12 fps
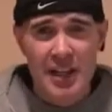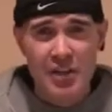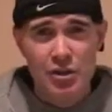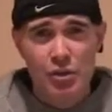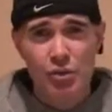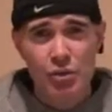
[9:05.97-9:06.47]

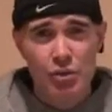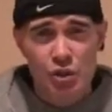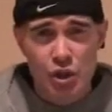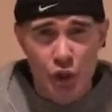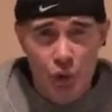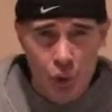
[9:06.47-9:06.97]
They do
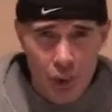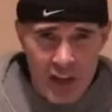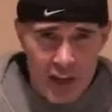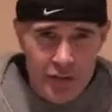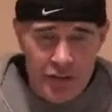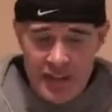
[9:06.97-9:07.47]
lose
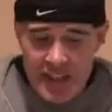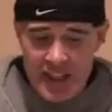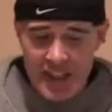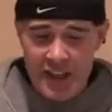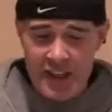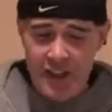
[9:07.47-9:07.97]
Hoyer for the
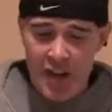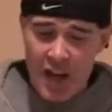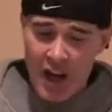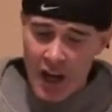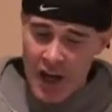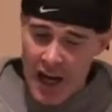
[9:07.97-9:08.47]
year.
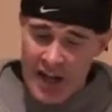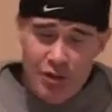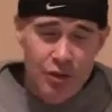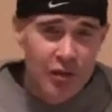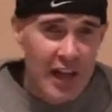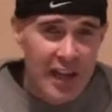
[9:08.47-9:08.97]
I
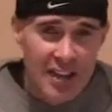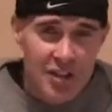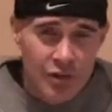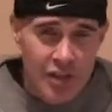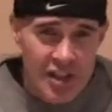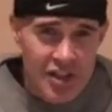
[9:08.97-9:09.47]
do like the
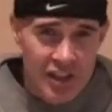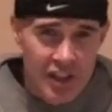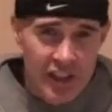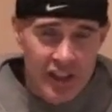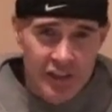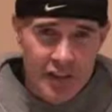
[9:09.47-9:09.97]
direction
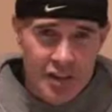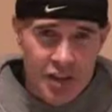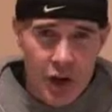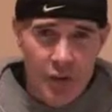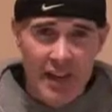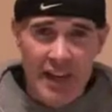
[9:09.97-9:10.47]
Cleveland is
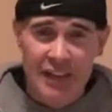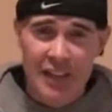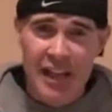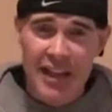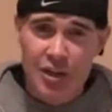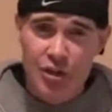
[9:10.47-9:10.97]
going. They have a
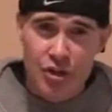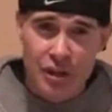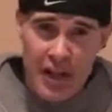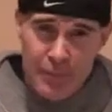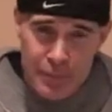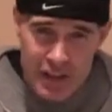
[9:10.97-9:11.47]
lot of
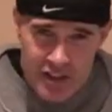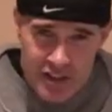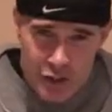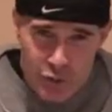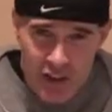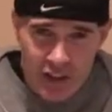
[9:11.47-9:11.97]
draft picks
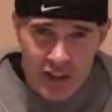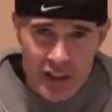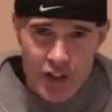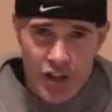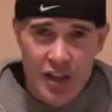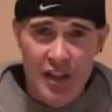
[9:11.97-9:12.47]
as well
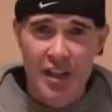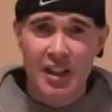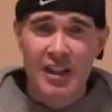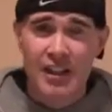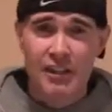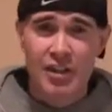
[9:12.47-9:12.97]
this year.
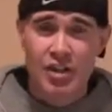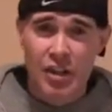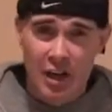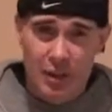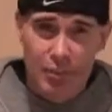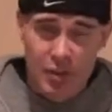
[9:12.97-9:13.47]
Cleveland's
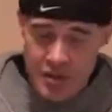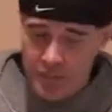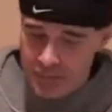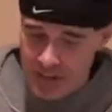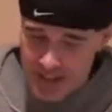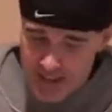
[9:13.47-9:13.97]
starting to put
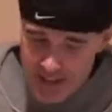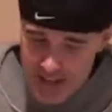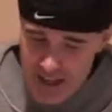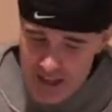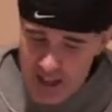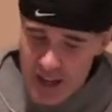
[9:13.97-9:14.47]
some things
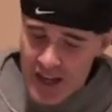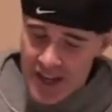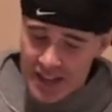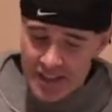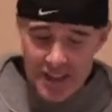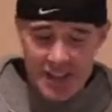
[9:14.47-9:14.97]
together.
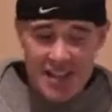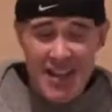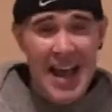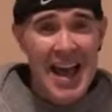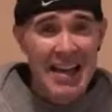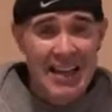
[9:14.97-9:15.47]

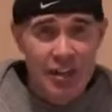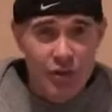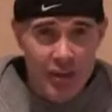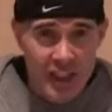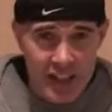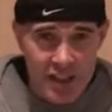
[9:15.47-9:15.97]
Cincinnati
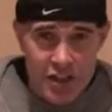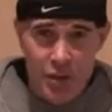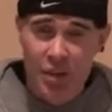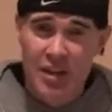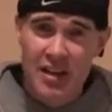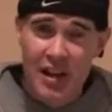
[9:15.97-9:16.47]

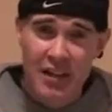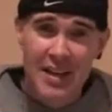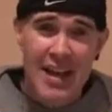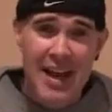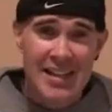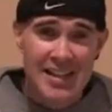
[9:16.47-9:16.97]
3-2.
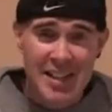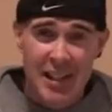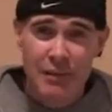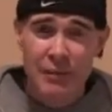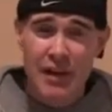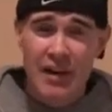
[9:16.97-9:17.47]
Another nice
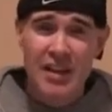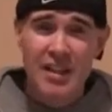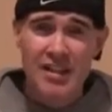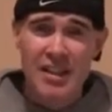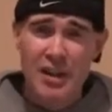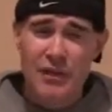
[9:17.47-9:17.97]
team. Very
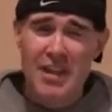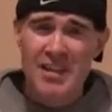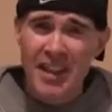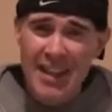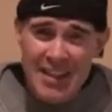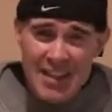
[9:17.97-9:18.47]
good
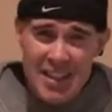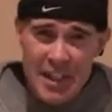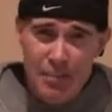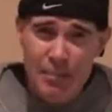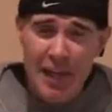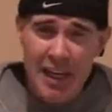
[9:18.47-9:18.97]
defense. Like to
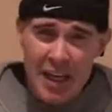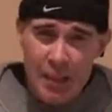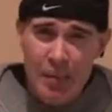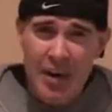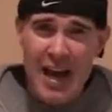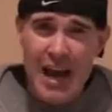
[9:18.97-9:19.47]
see them pick it
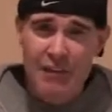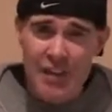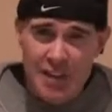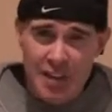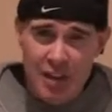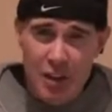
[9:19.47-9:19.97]
up on
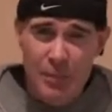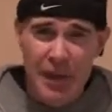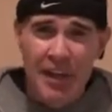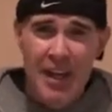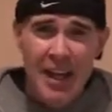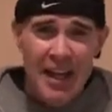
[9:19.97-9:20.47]
offense a little bit.